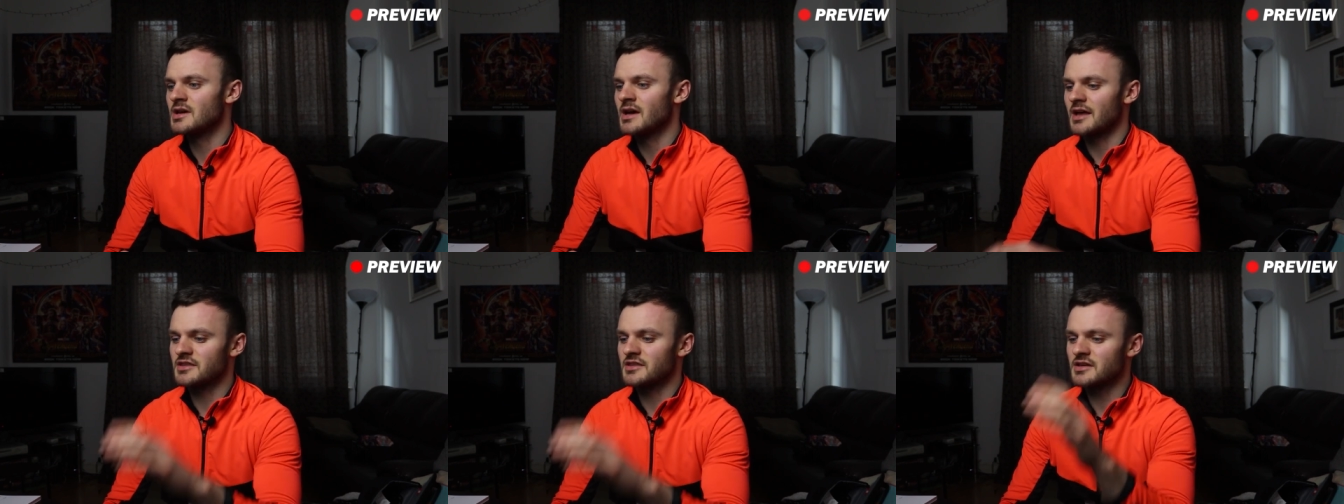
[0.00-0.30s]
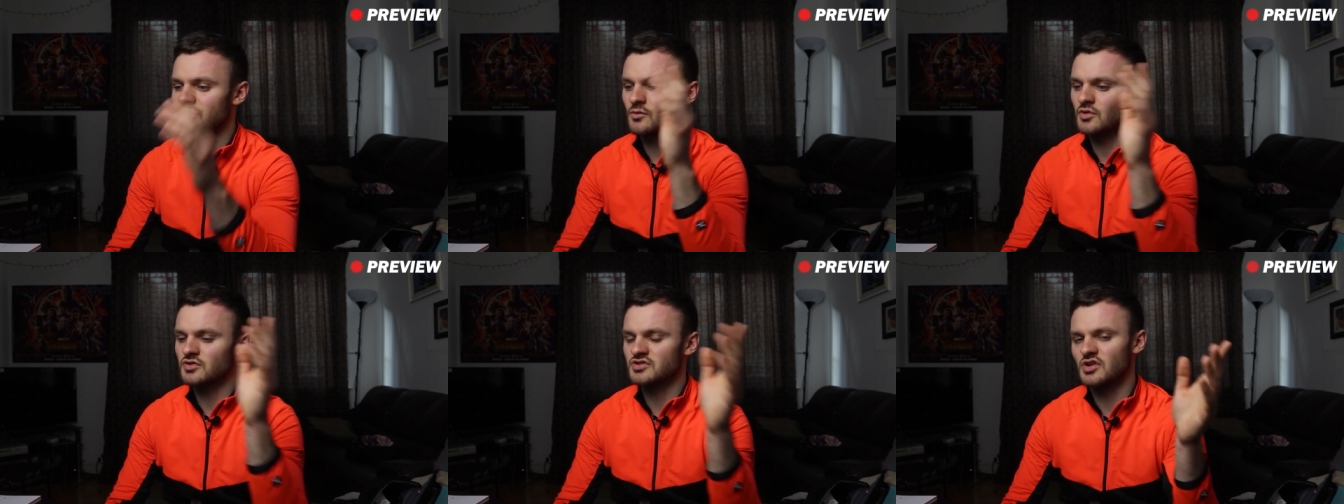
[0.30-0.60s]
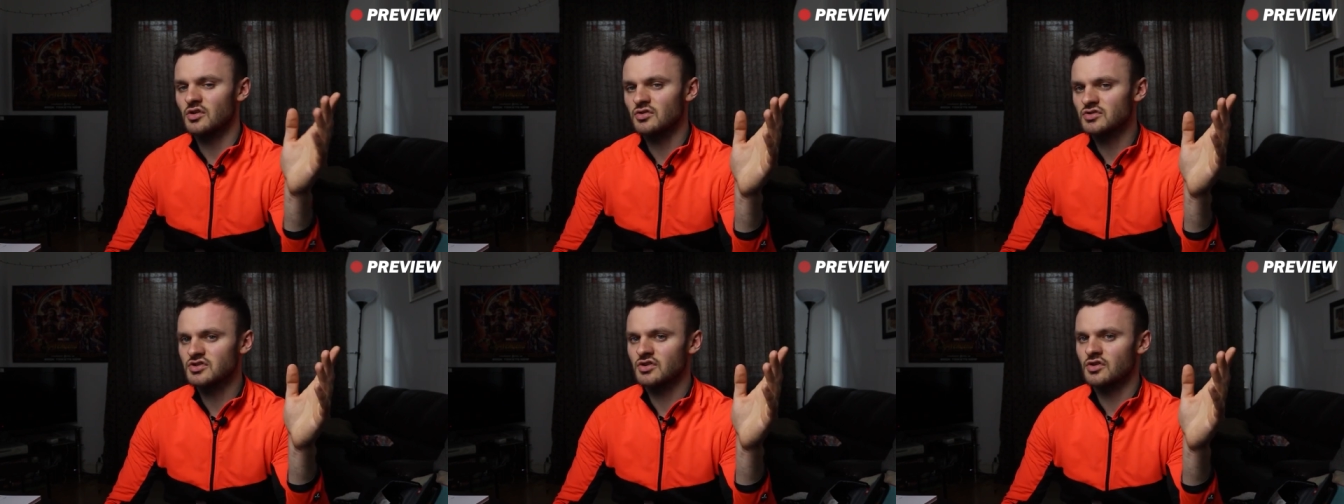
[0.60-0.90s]
I think what's
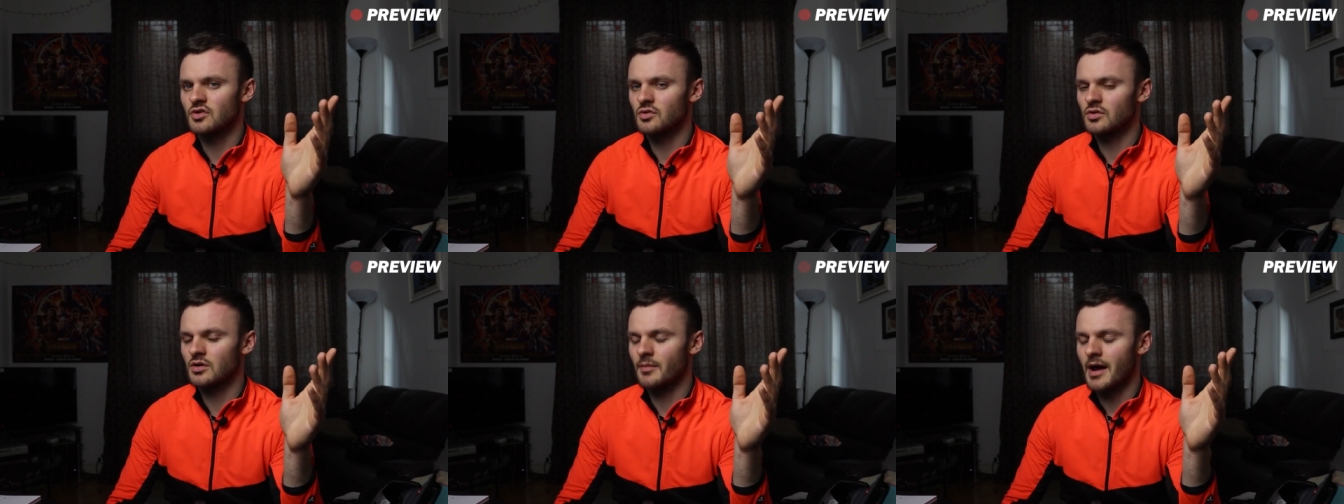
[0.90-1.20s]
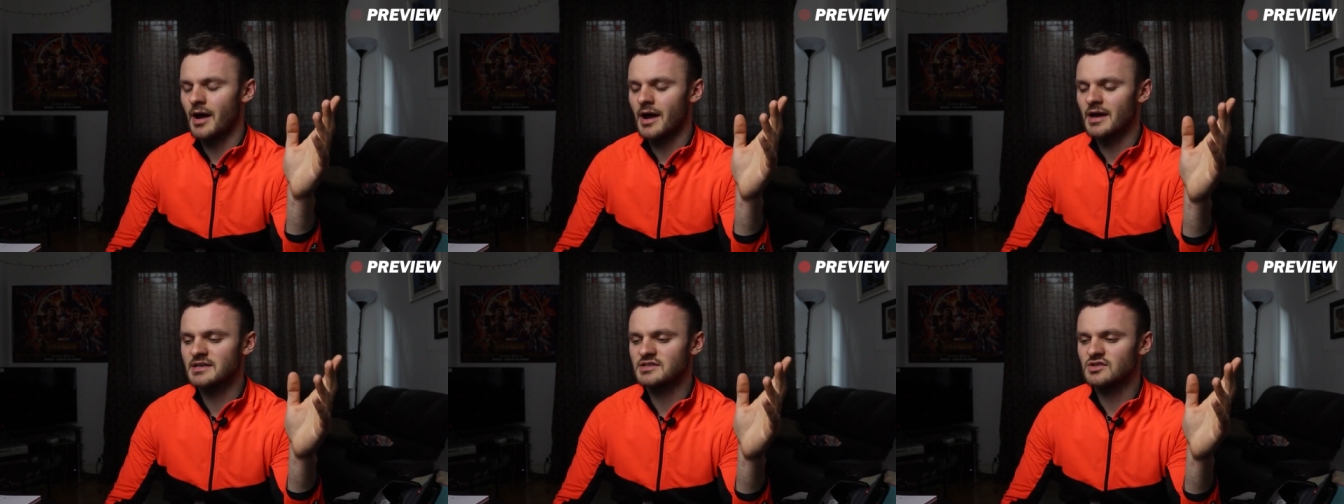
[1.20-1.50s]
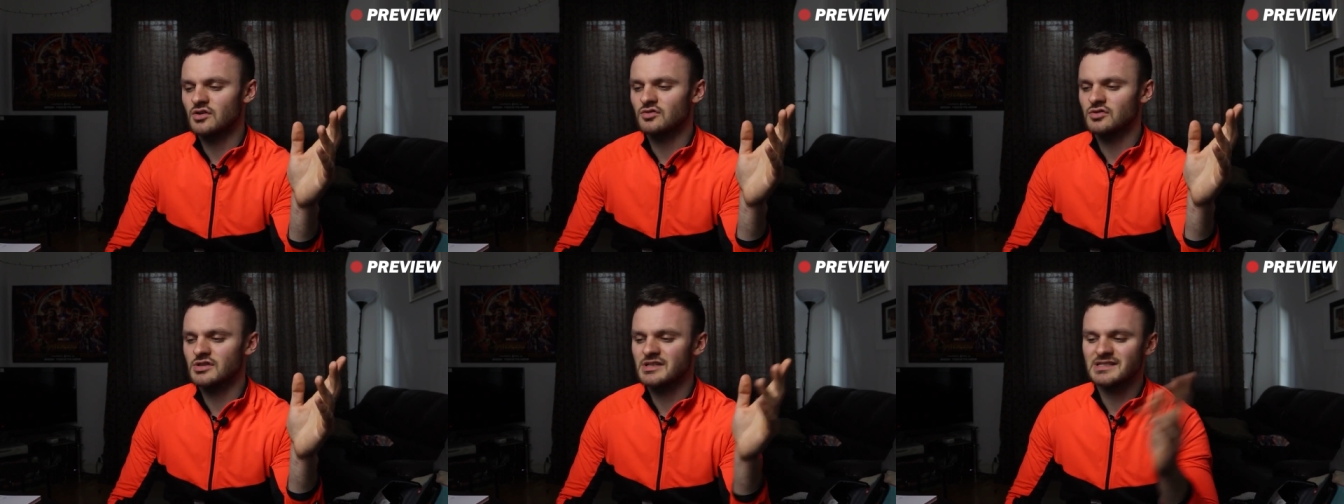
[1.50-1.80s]
also cool about it is
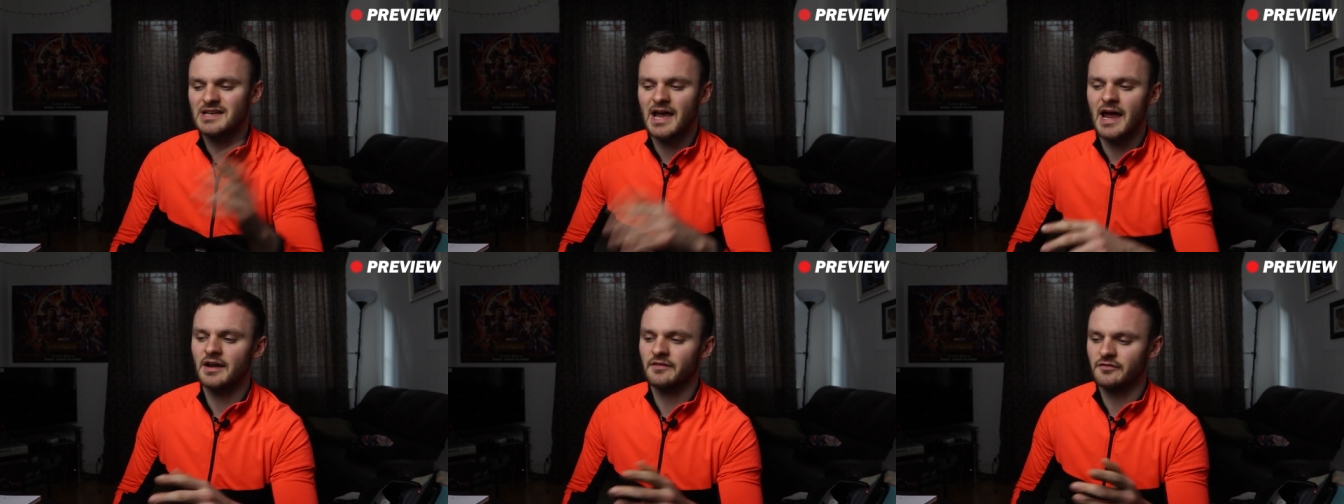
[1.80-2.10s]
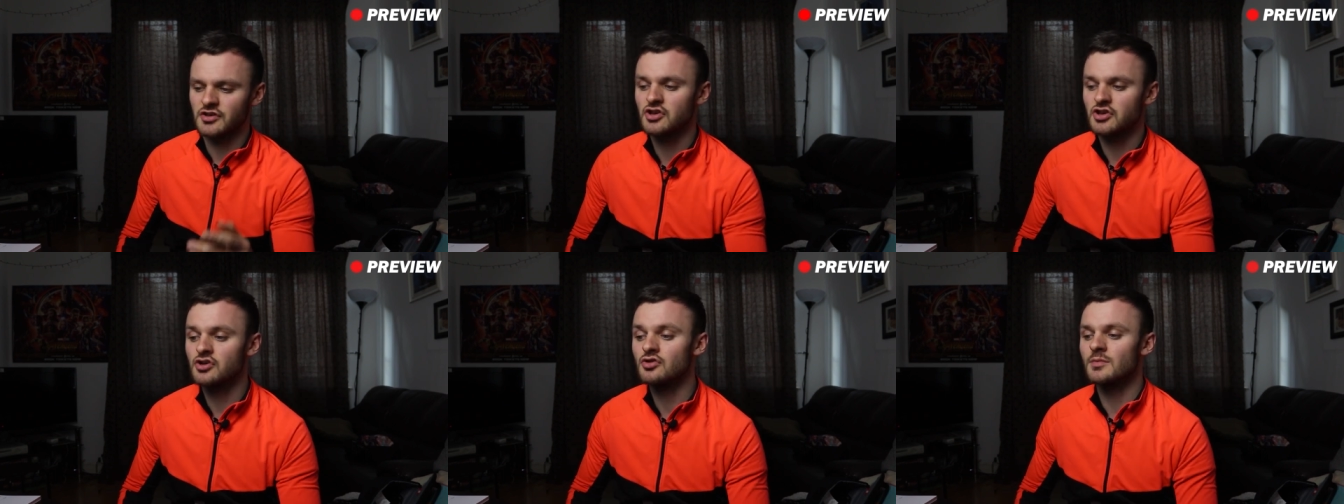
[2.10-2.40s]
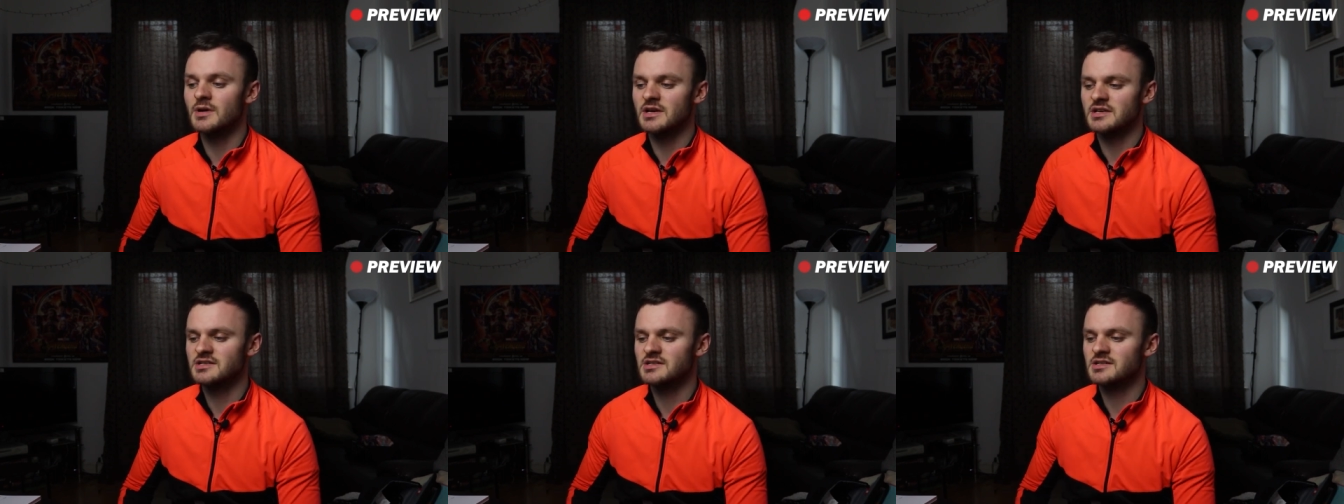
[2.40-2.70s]
all, it's kind of
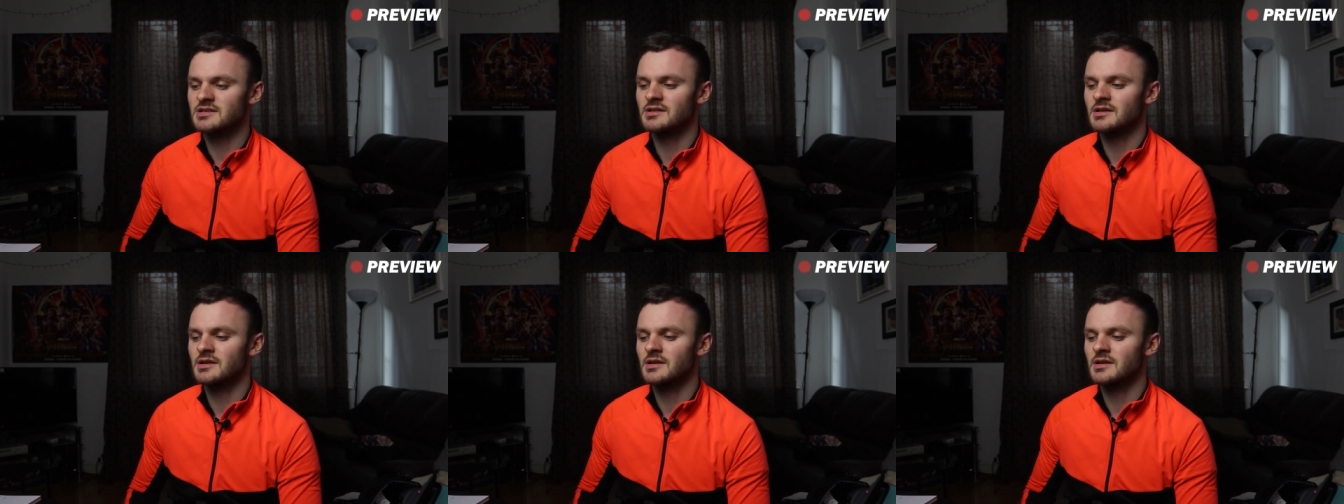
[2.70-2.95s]
cubist